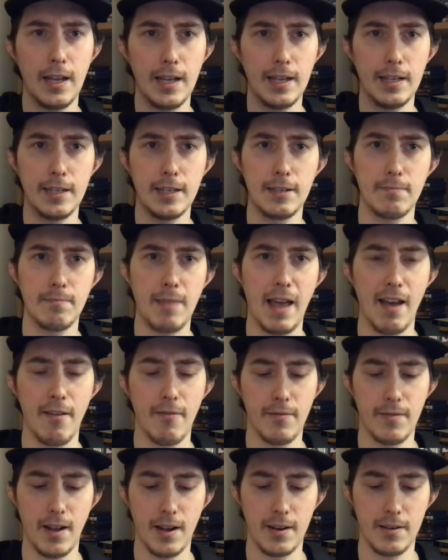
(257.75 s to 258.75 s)
I just have
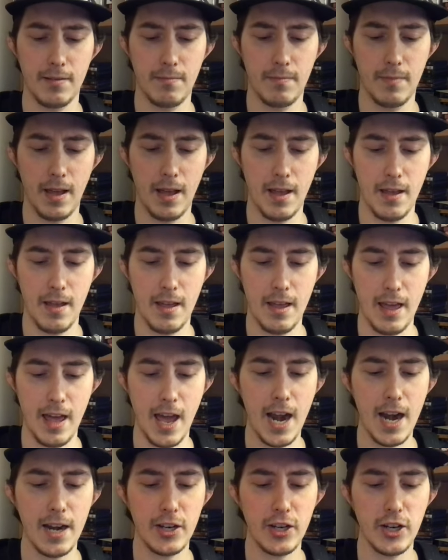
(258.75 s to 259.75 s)
not
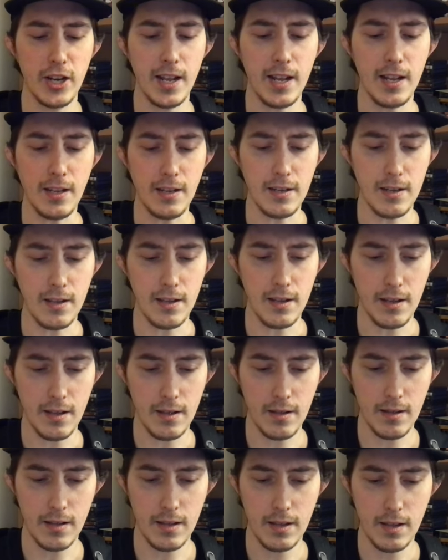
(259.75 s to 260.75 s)
had a chance to
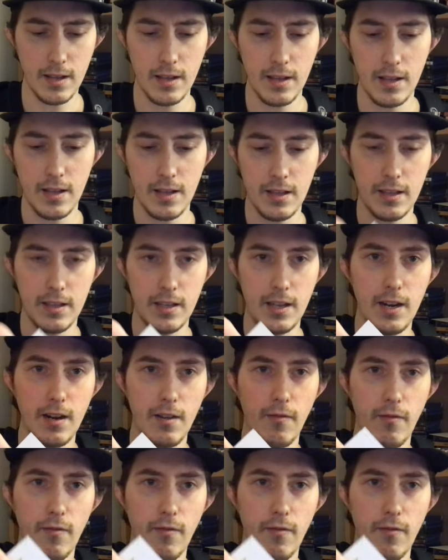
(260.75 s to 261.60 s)
get a